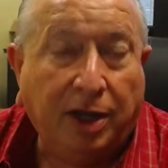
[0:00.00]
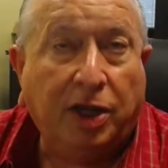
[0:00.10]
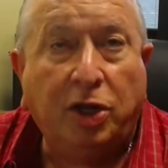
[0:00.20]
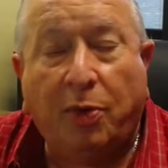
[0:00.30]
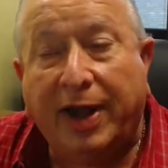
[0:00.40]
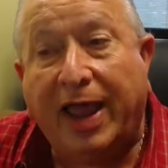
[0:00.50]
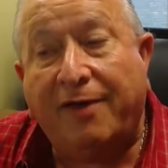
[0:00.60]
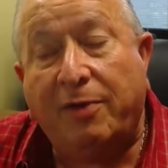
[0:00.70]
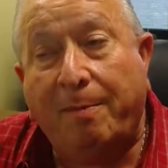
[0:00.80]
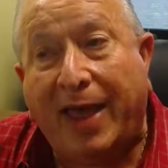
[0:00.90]
You want to have
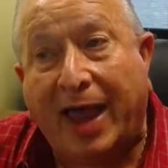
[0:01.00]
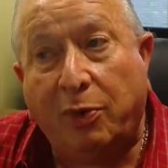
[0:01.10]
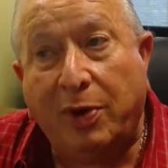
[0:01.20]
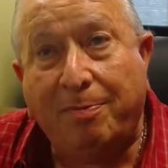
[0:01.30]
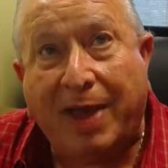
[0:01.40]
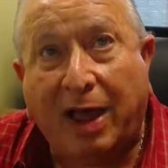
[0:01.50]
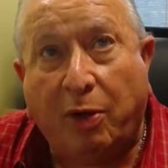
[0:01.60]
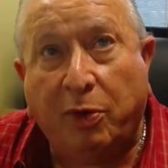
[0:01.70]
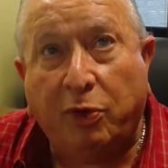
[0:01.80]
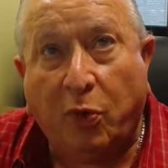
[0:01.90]
a
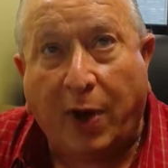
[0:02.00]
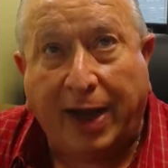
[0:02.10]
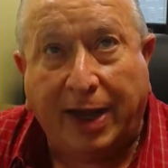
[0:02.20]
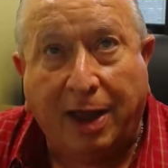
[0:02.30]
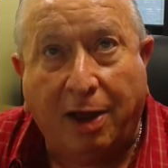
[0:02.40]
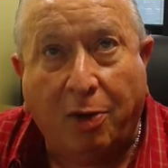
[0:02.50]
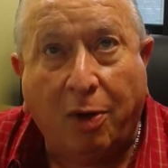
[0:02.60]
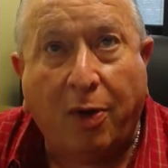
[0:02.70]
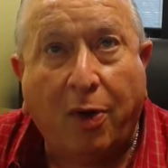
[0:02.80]
battery-powered radio